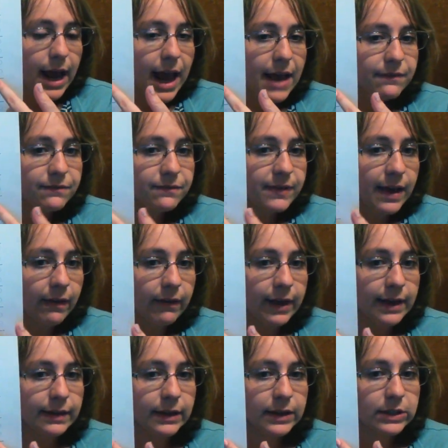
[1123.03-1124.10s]
and fill
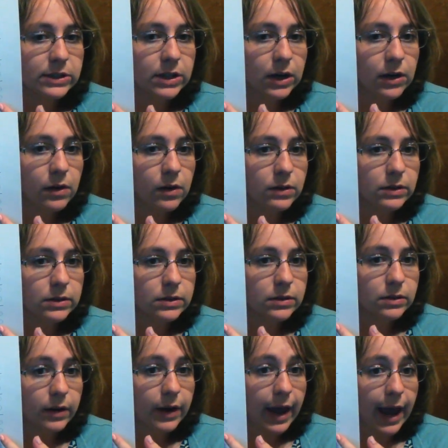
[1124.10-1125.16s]
in the circles,
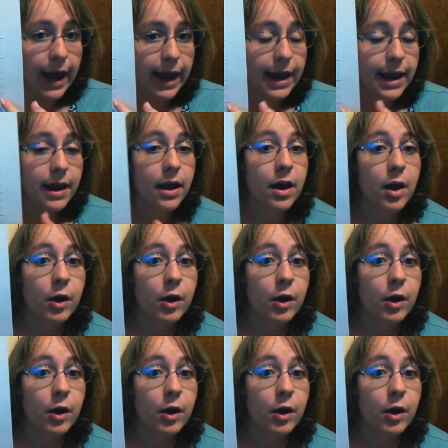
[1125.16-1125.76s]
okay?